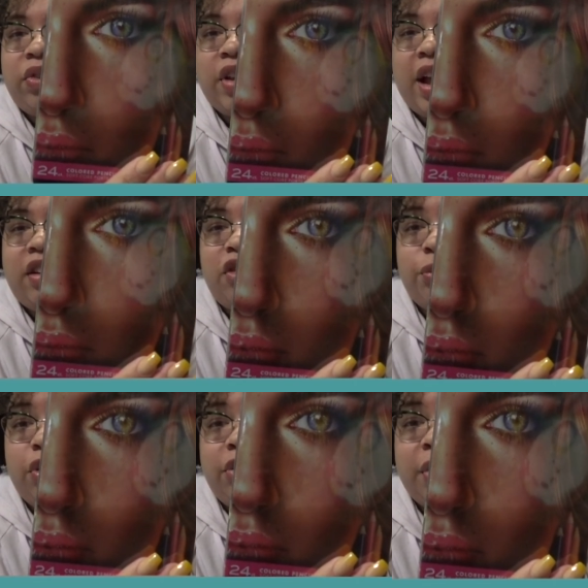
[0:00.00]
set of
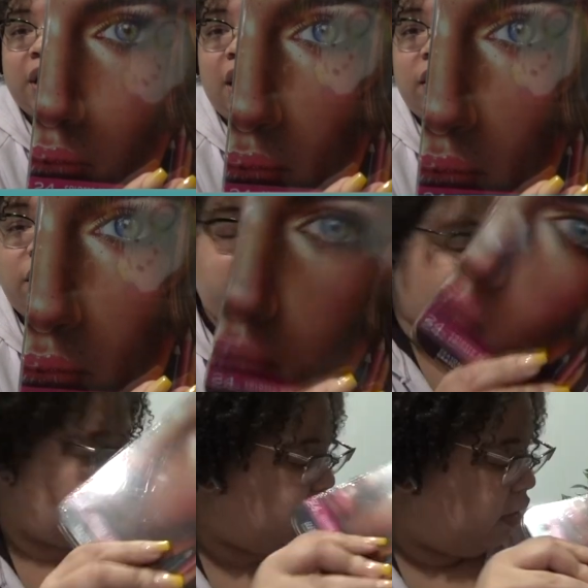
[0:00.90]

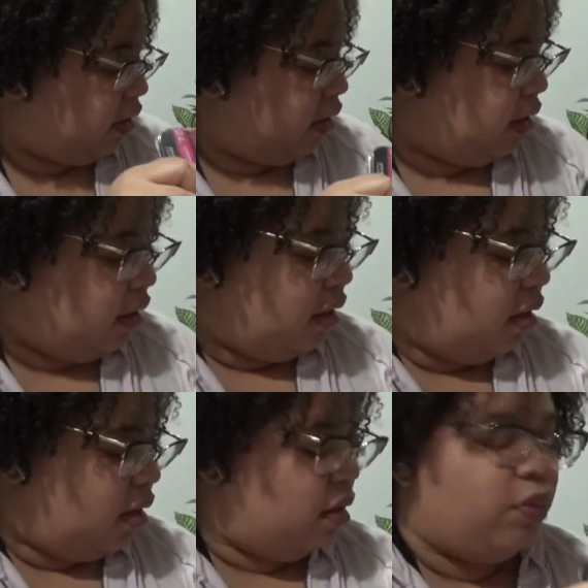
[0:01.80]
Prismacolors,
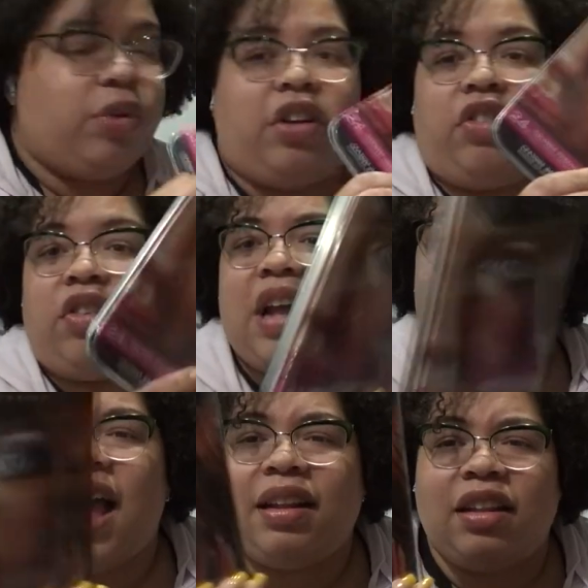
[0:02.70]
which
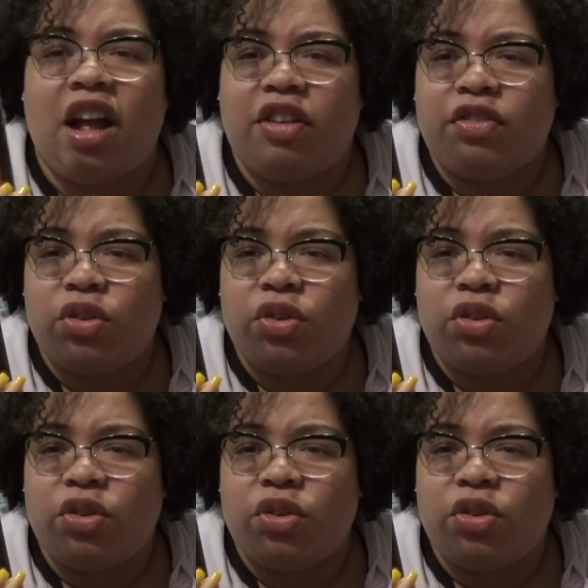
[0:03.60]
I love